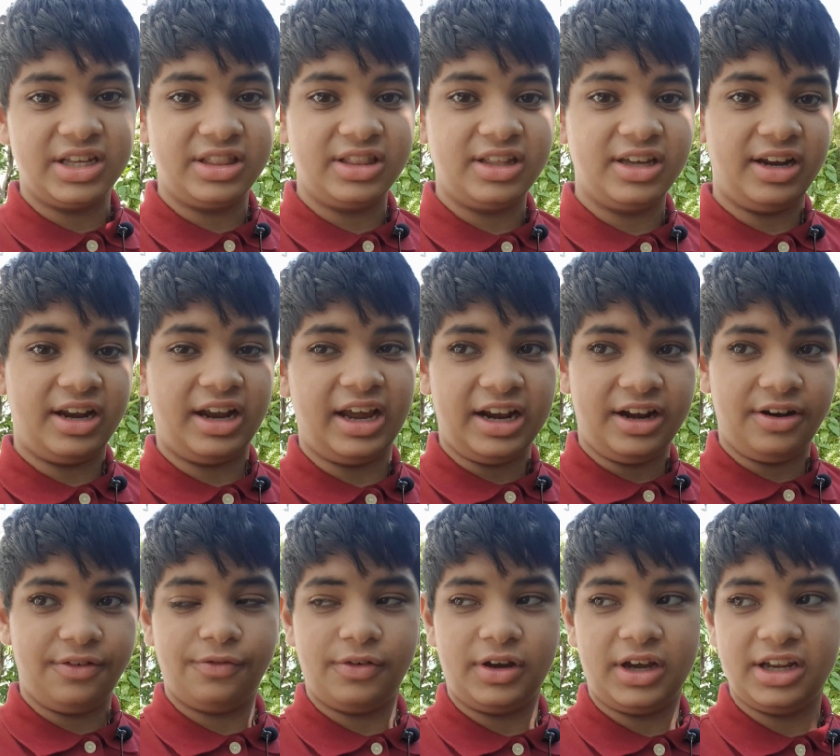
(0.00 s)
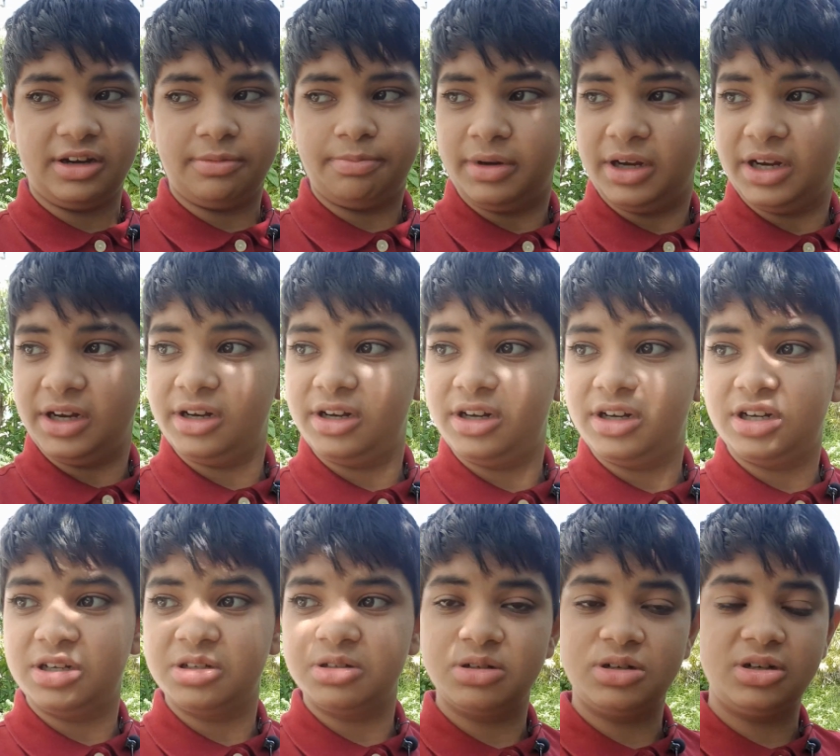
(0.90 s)
and their environment
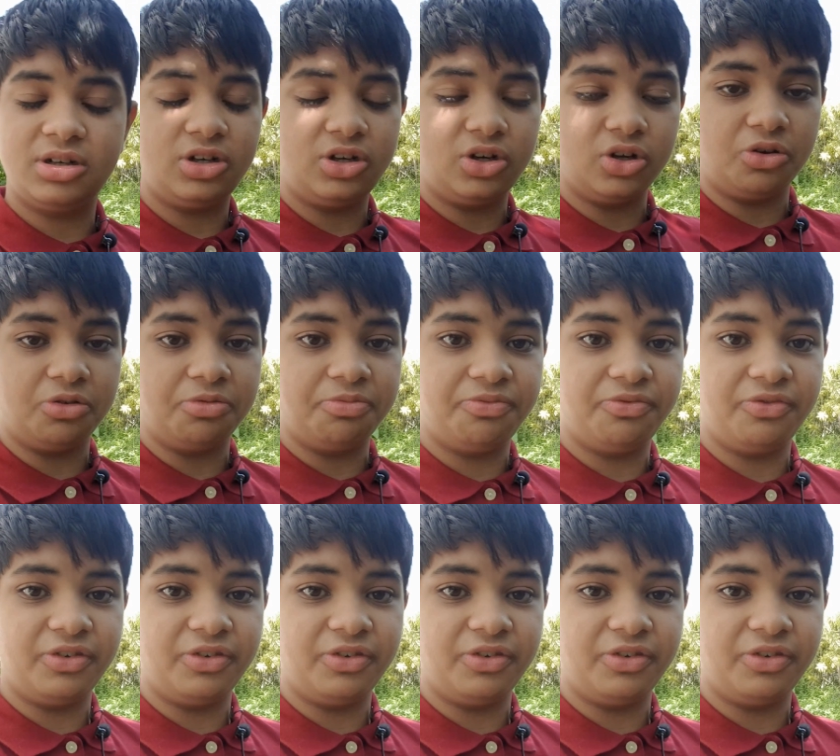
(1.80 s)
to